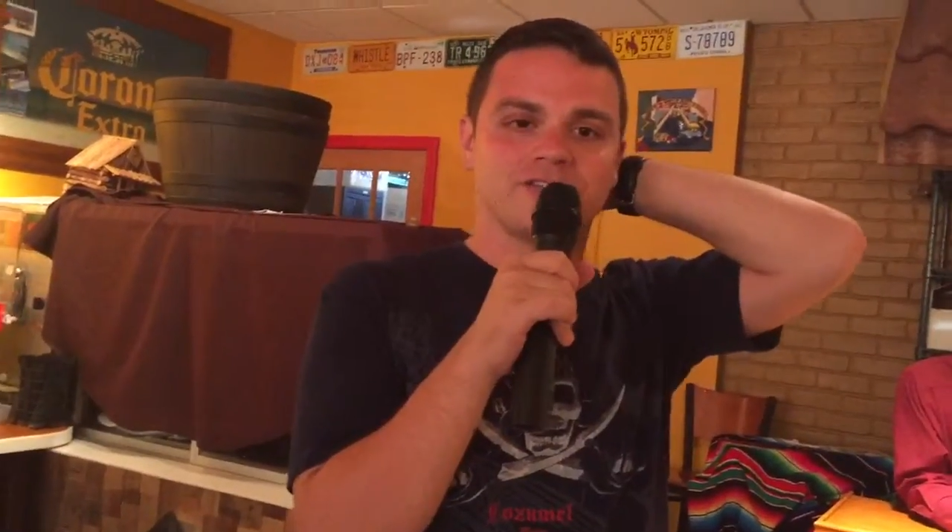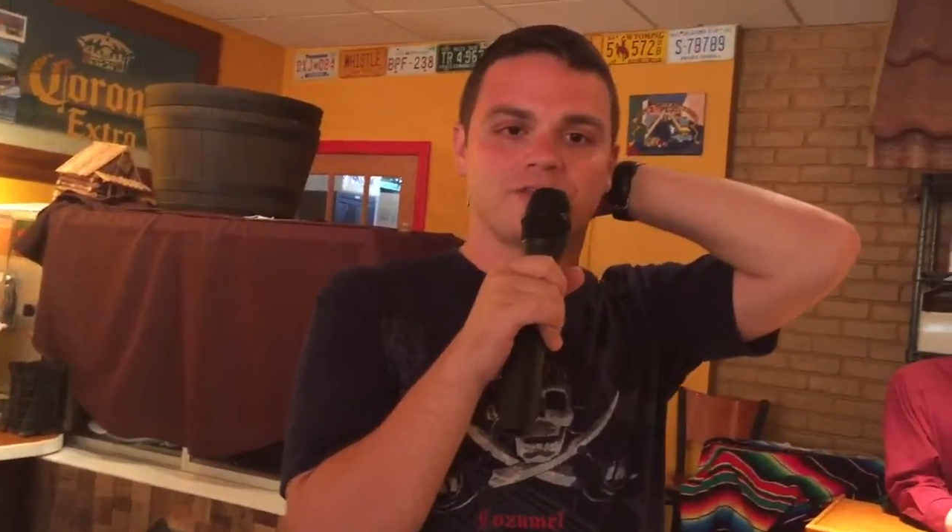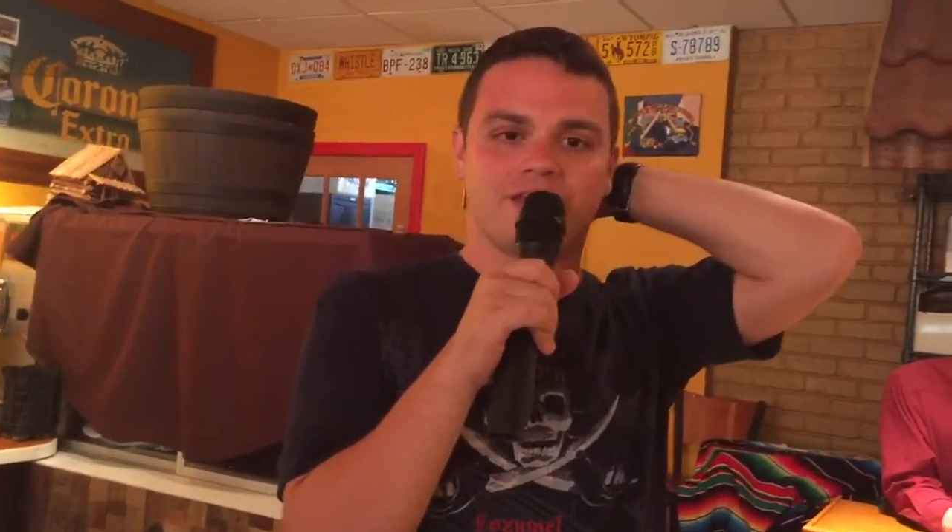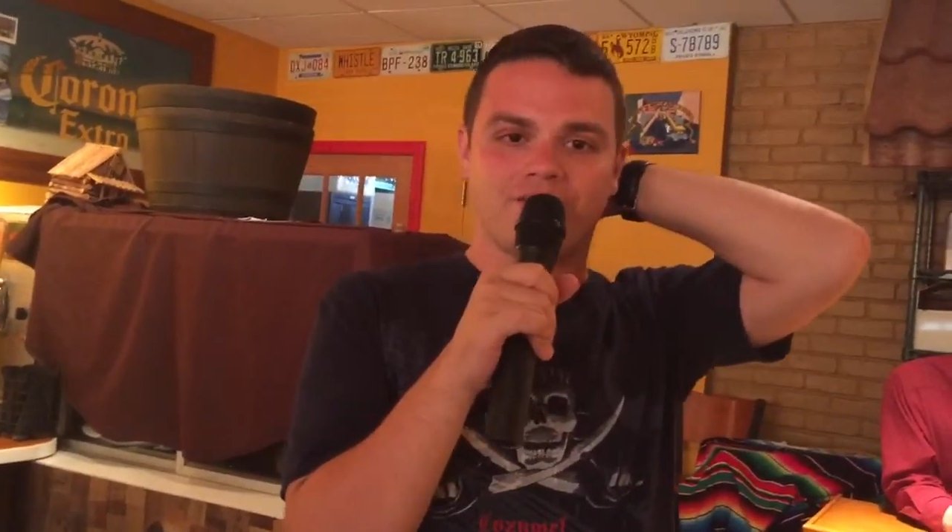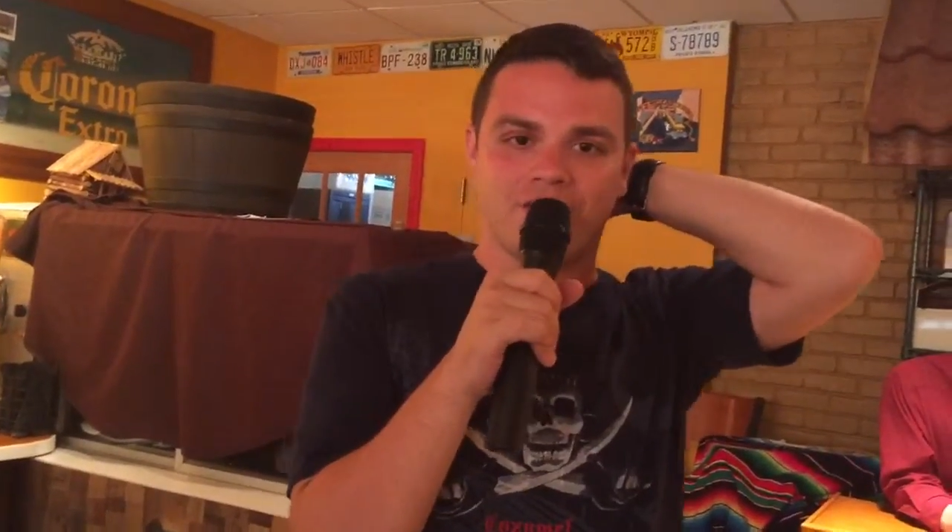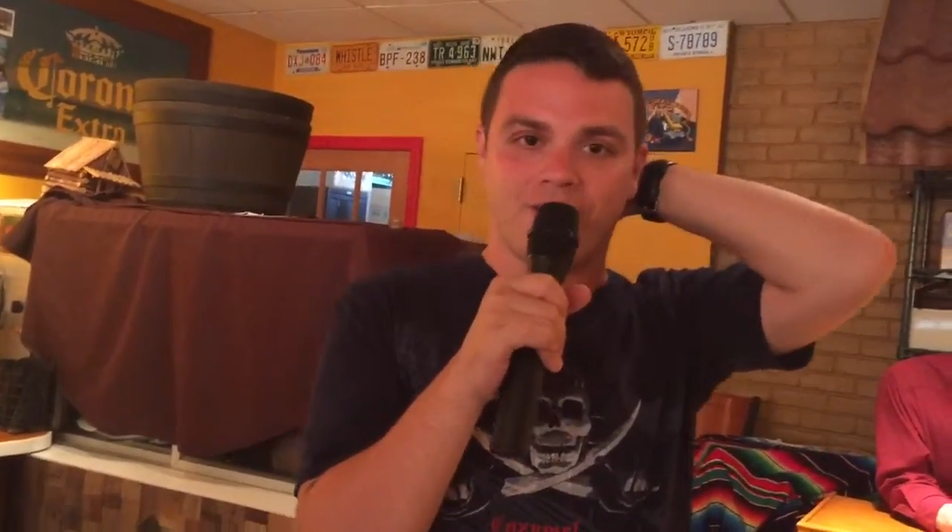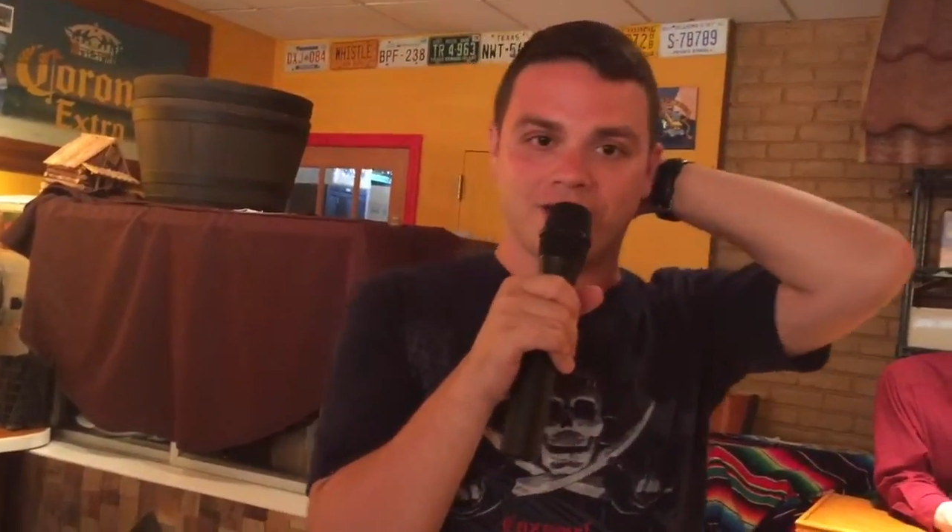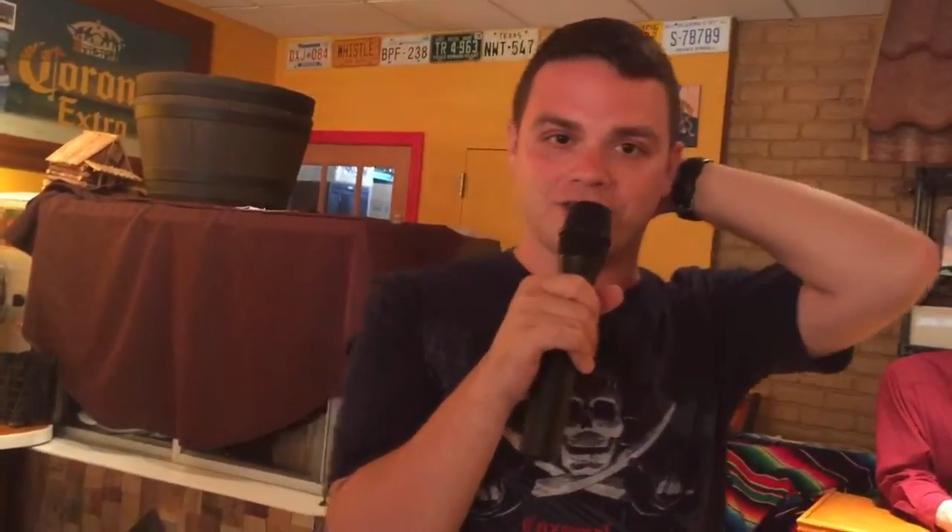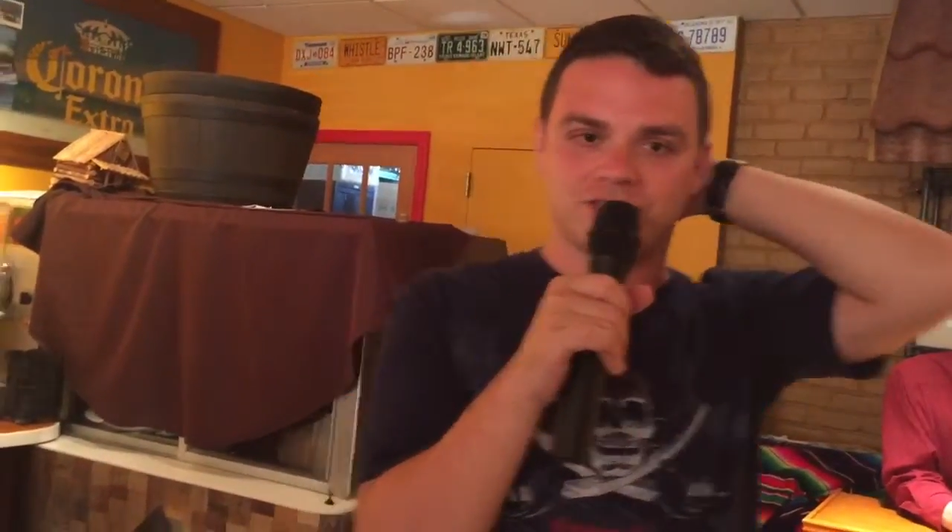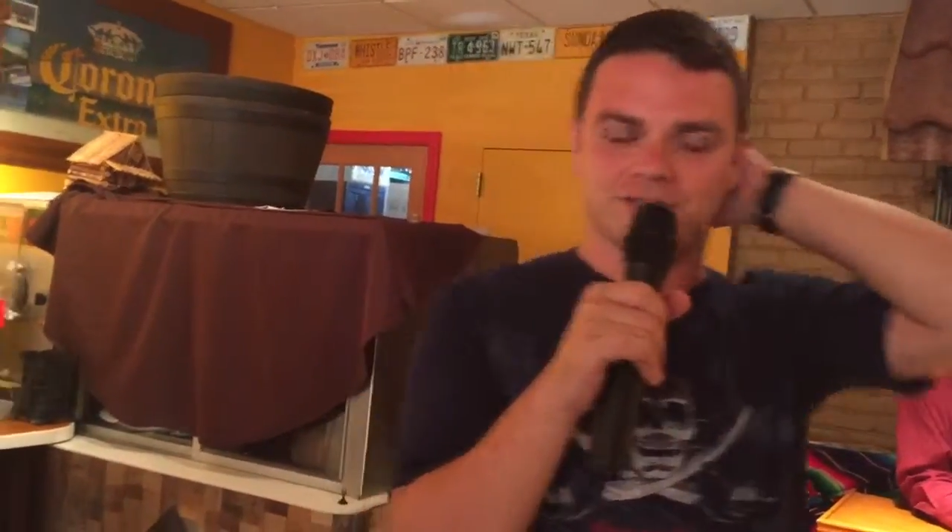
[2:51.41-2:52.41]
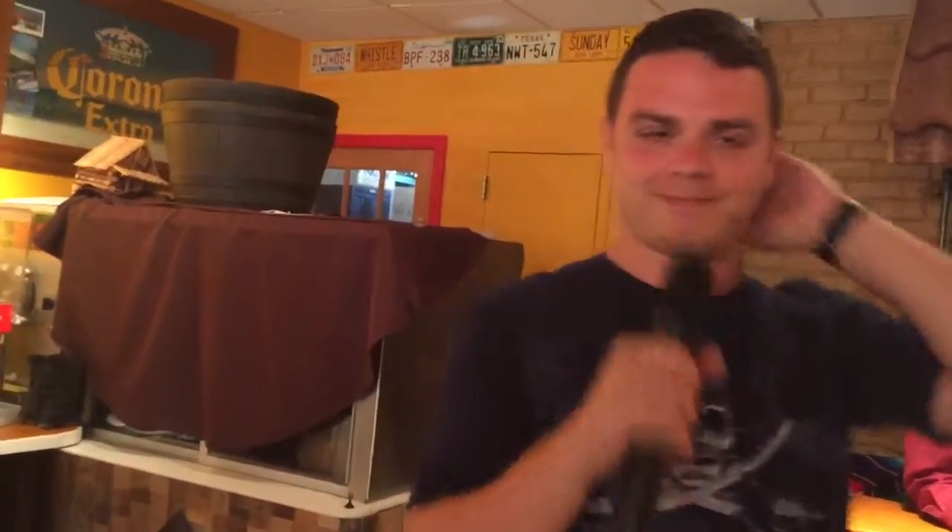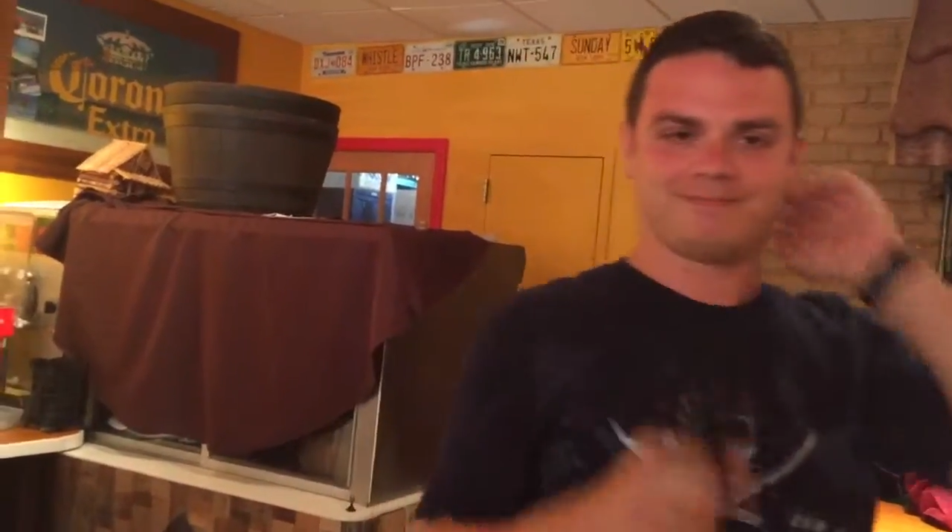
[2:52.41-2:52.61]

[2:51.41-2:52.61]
So thank you very much.